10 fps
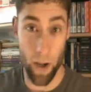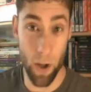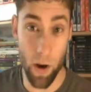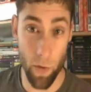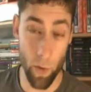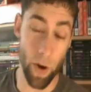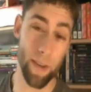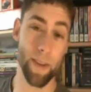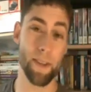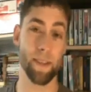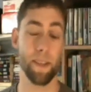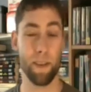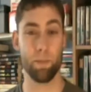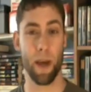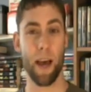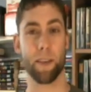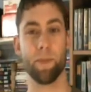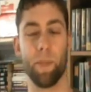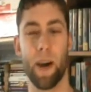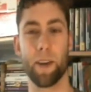Well, hello everyone, this is the
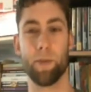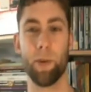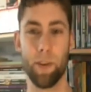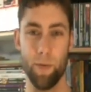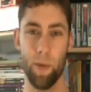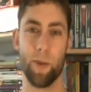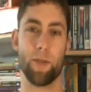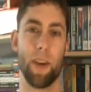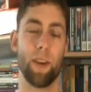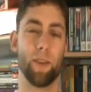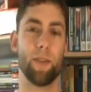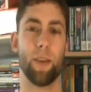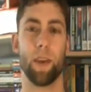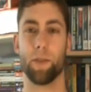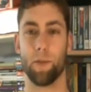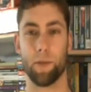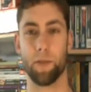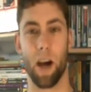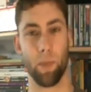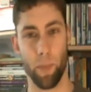Max Impact 24 channel. Thanks for
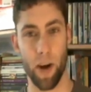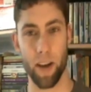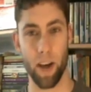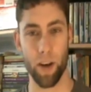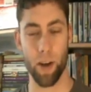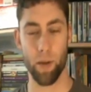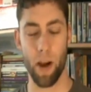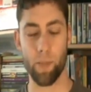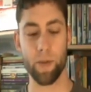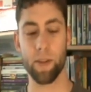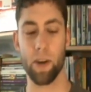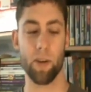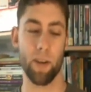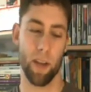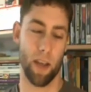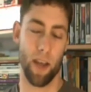stopping by again on another episode.